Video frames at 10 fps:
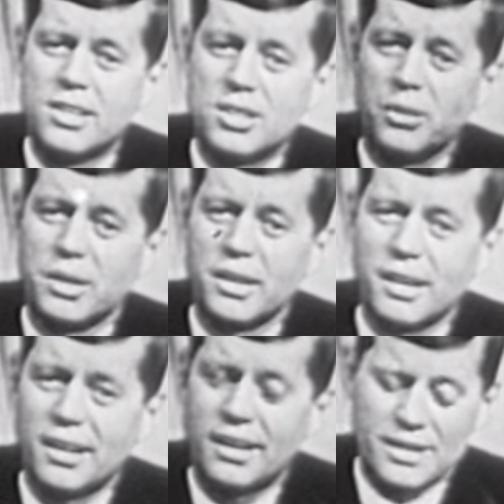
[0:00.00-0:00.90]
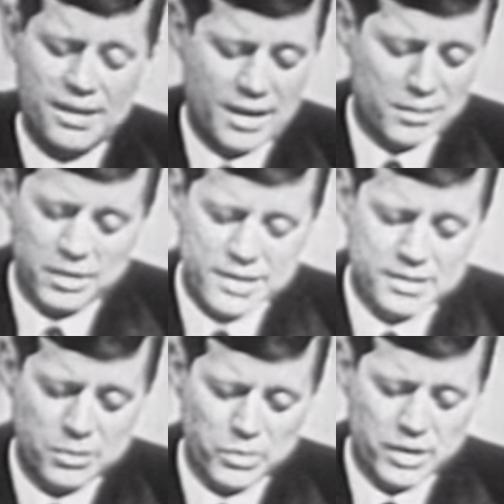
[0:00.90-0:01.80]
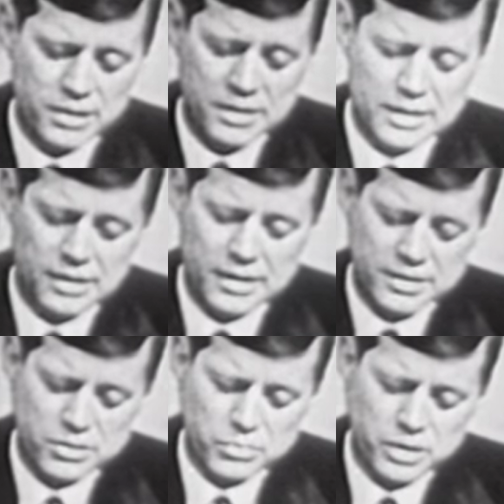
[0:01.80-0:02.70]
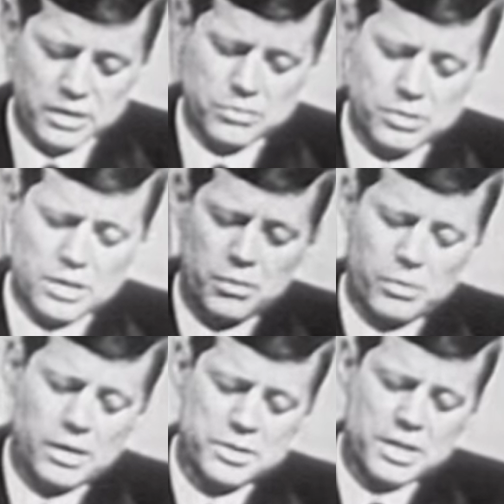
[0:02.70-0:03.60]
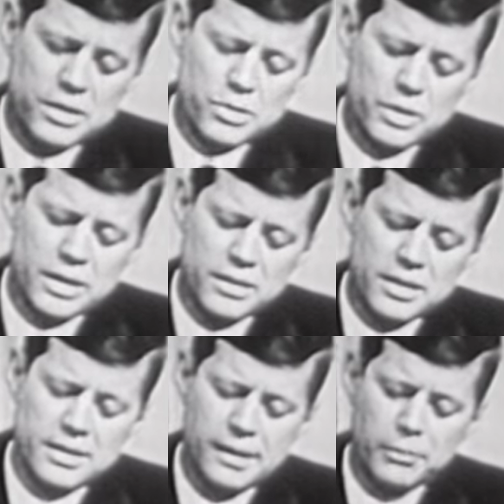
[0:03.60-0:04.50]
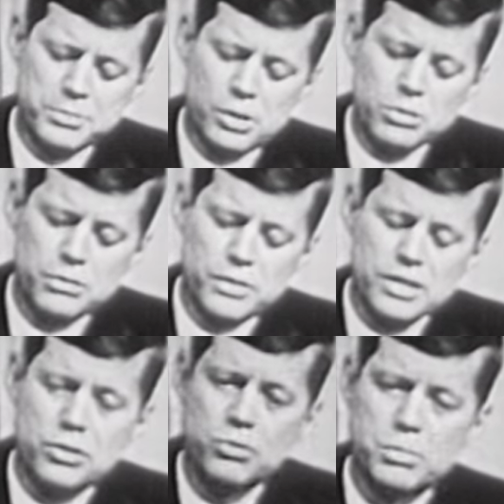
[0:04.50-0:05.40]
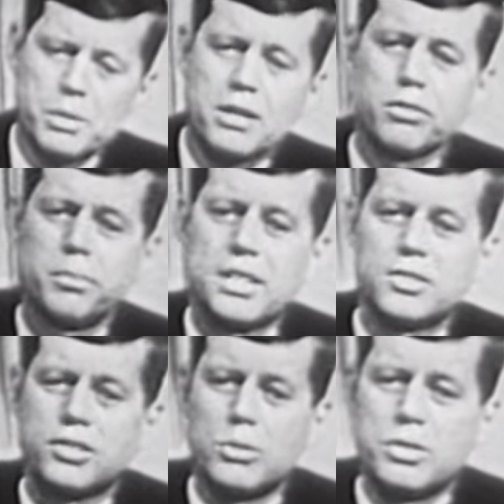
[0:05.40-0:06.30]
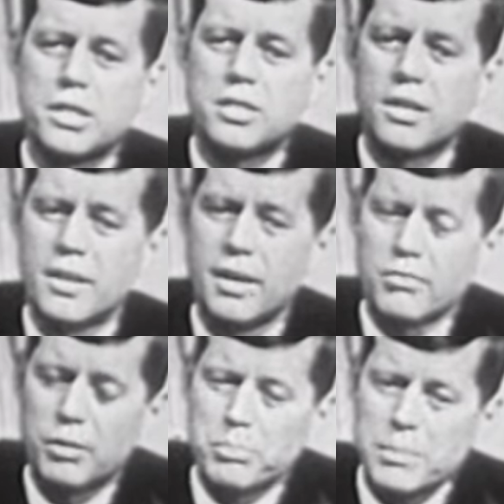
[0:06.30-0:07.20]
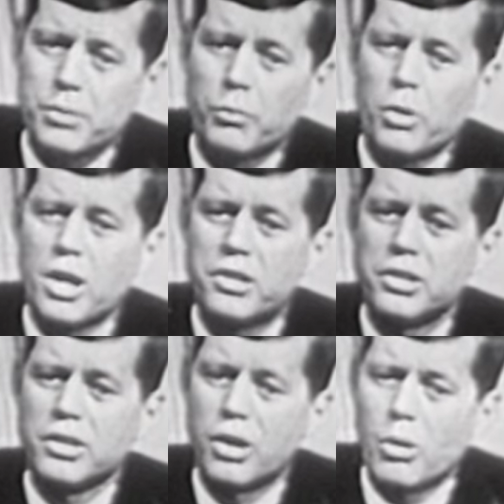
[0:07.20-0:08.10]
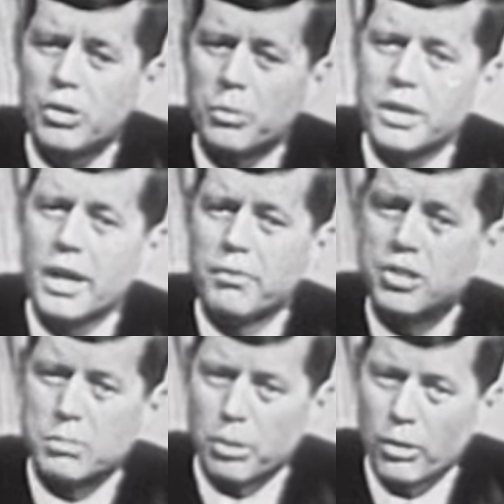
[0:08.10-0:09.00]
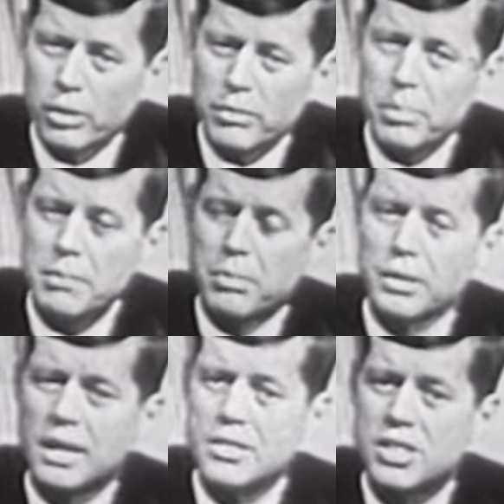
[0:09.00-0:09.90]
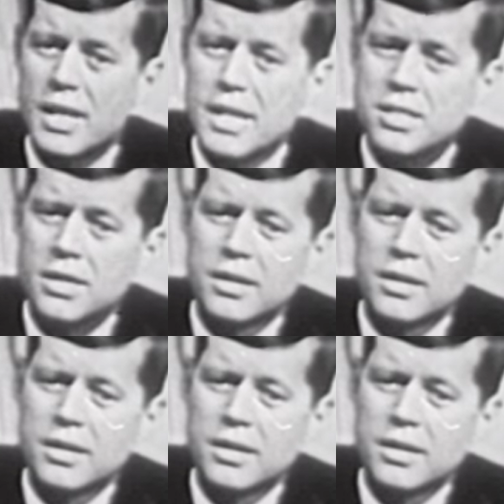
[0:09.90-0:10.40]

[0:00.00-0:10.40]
So that I'd like to win, and I'd like to win as well as I could. I think it helps those of us who speak for Massachusetts if the people in Washington know that we have the support of the people in our state.